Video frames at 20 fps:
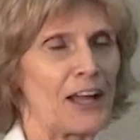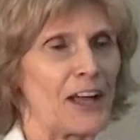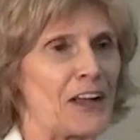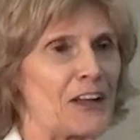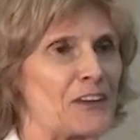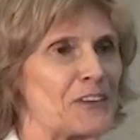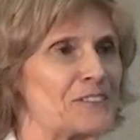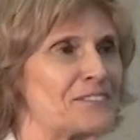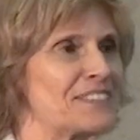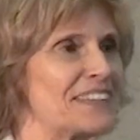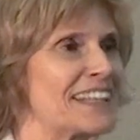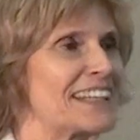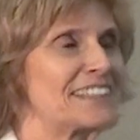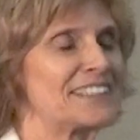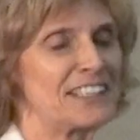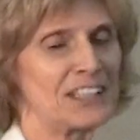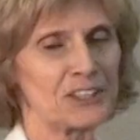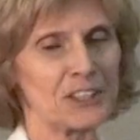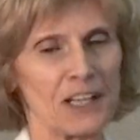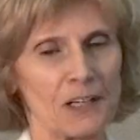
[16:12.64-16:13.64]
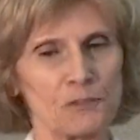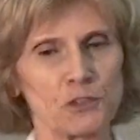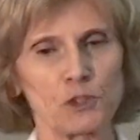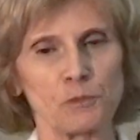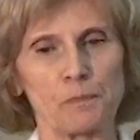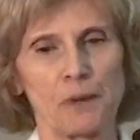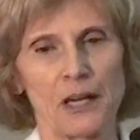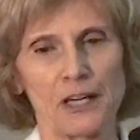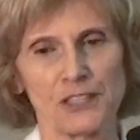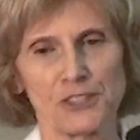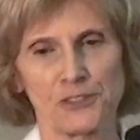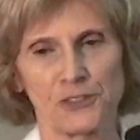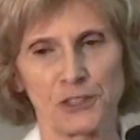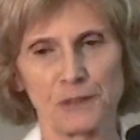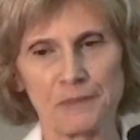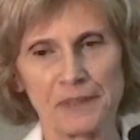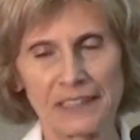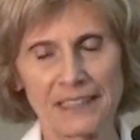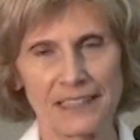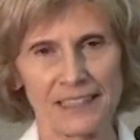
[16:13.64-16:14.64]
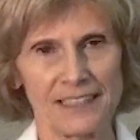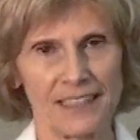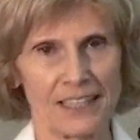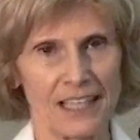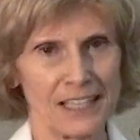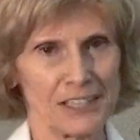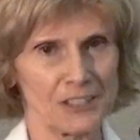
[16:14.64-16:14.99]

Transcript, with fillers: Um, and here I will pause for a minute.